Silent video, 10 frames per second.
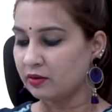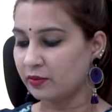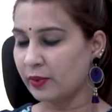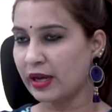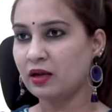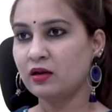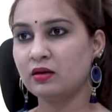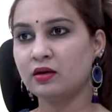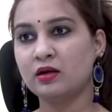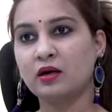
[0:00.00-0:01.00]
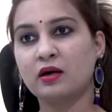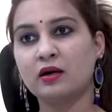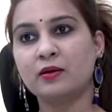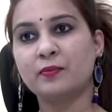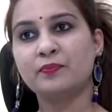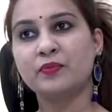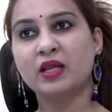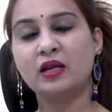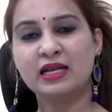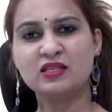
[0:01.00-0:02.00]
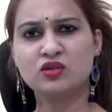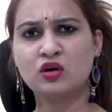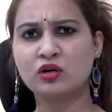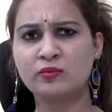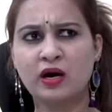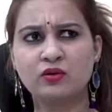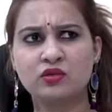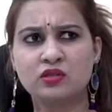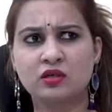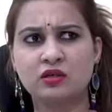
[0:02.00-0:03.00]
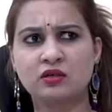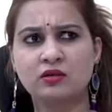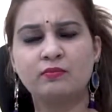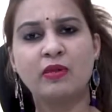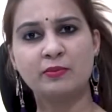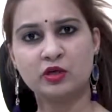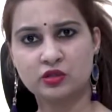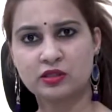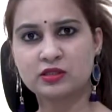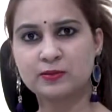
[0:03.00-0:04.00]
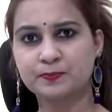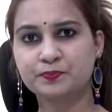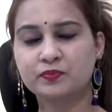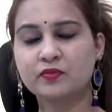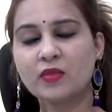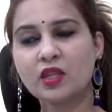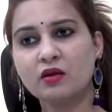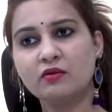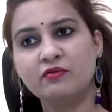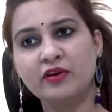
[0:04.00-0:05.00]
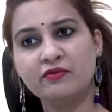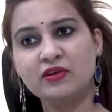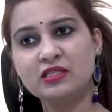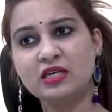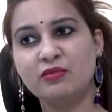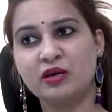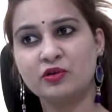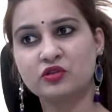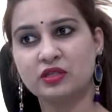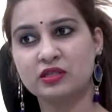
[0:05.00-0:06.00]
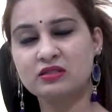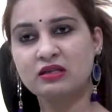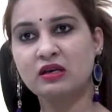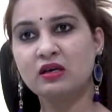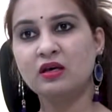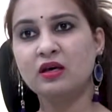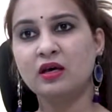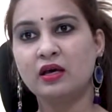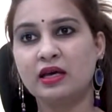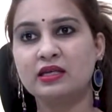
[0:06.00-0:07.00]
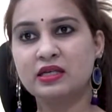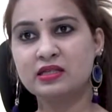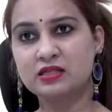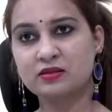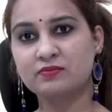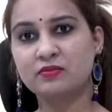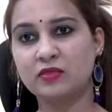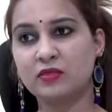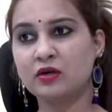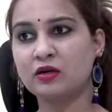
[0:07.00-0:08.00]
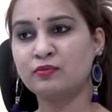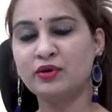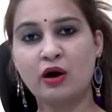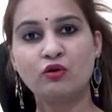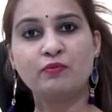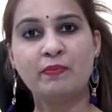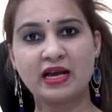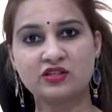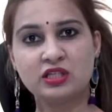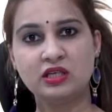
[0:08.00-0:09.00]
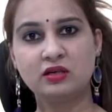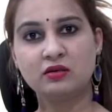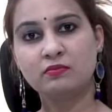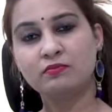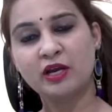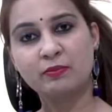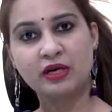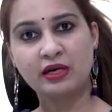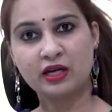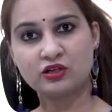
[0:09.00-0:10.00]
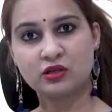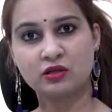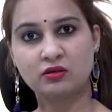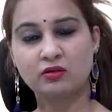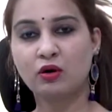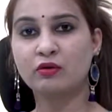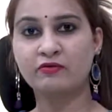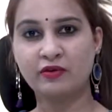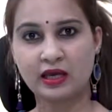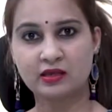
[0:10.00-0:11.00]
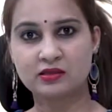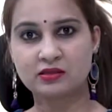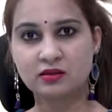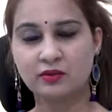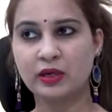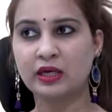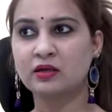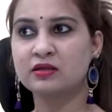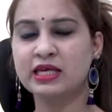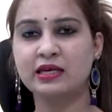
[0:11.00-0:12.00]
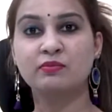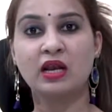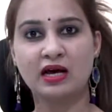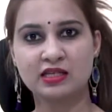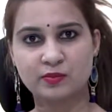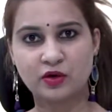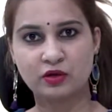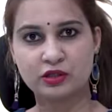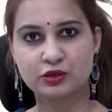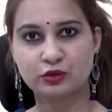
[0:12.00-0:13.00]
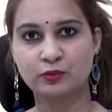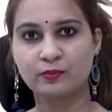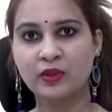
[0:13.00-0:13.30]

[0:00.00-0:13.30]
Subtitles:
Well, let's talk about blemishes. When we say blemishes, it is a brown patchy pigmentation on face. We can say it melasma also.